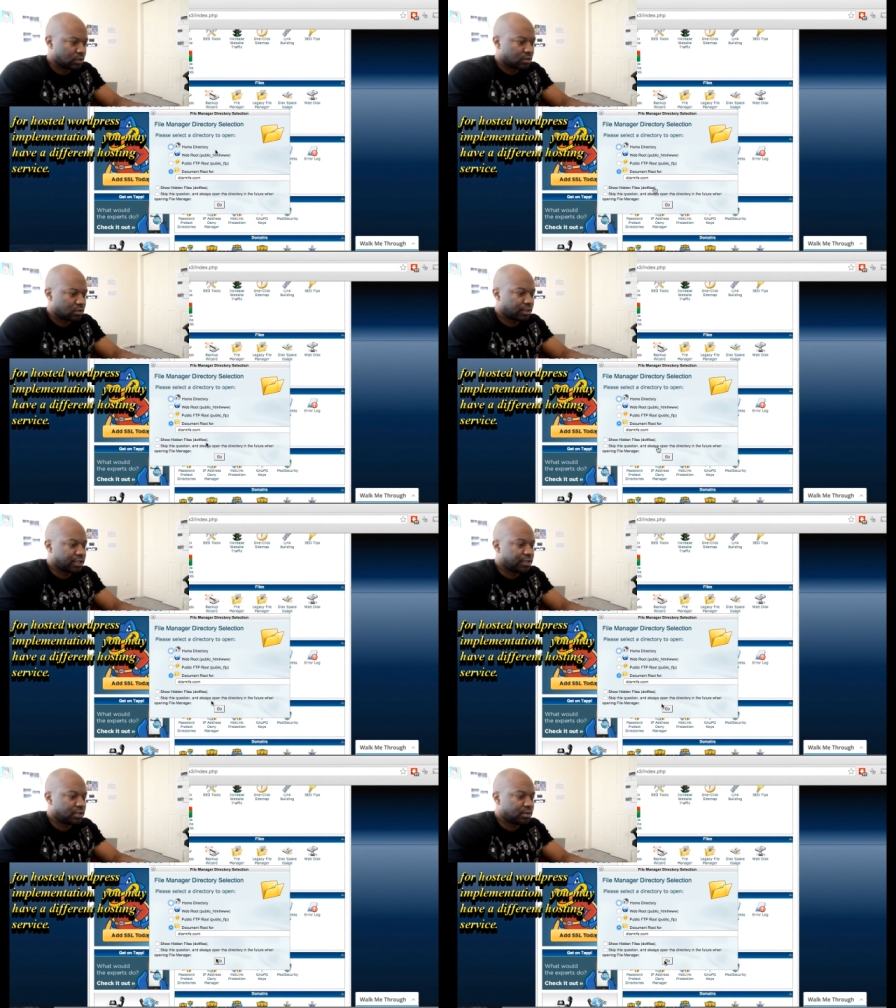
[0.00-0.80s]
So what
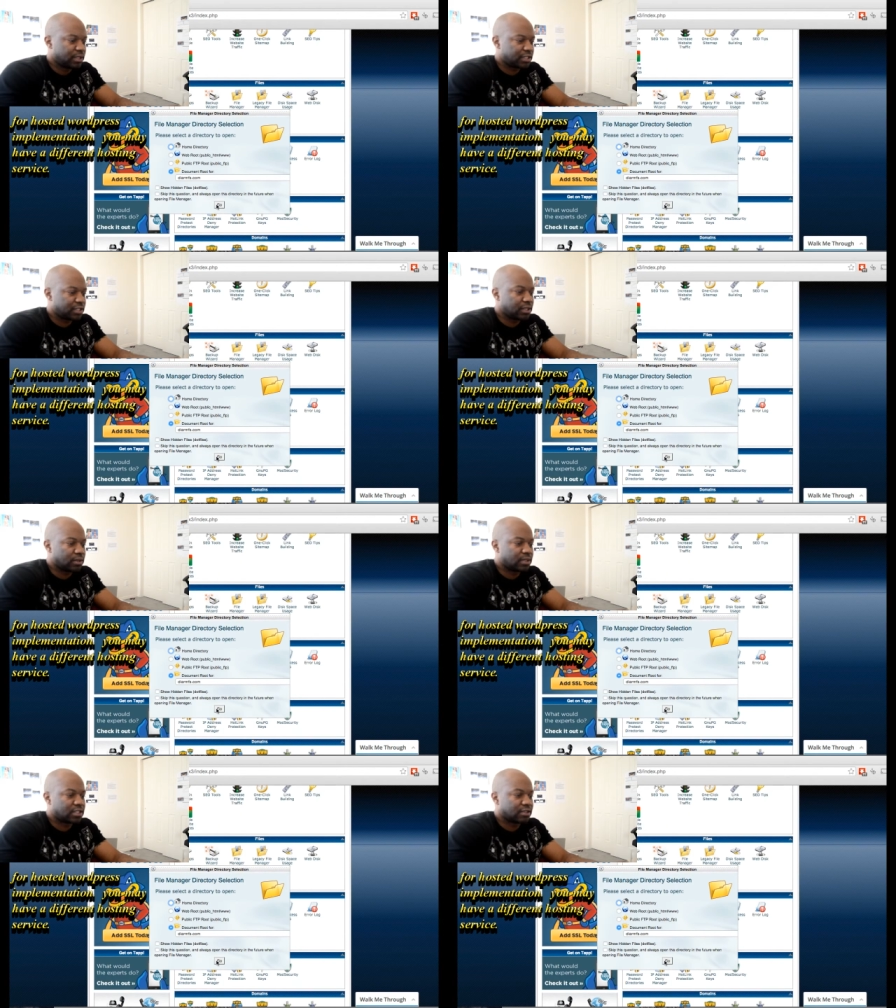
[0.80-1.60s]
you do is you
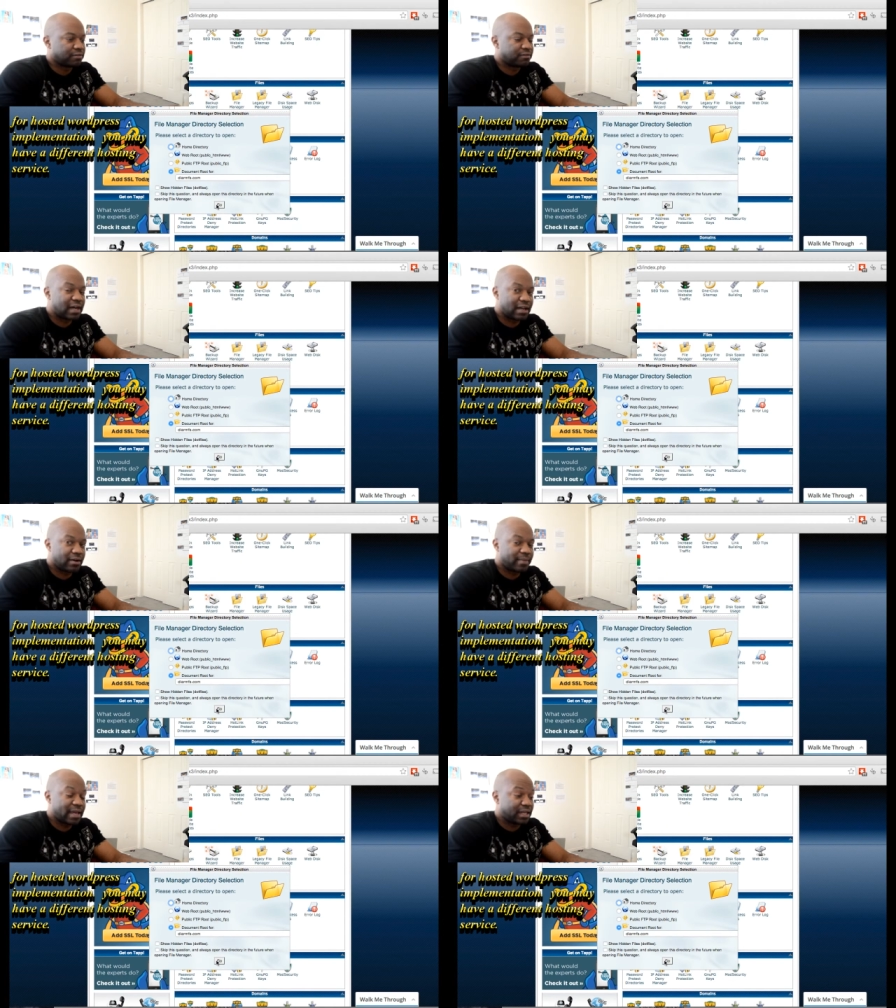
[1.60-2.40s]
go into
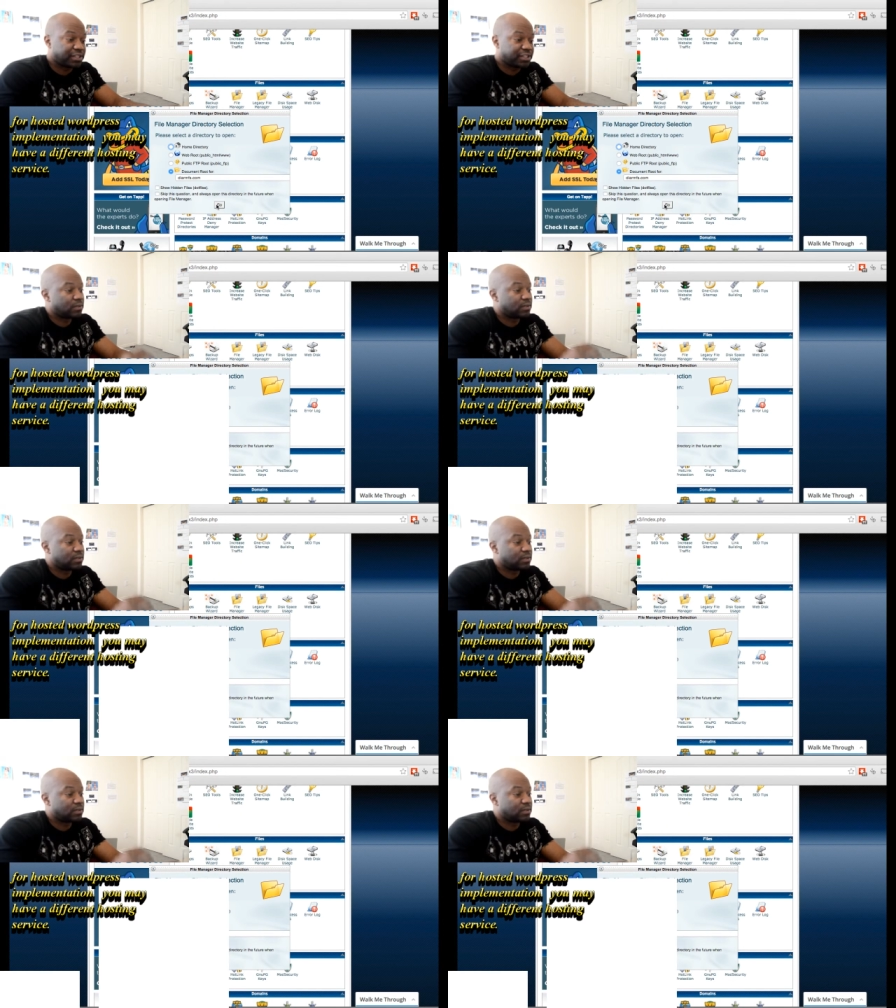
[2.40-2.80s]
File Manager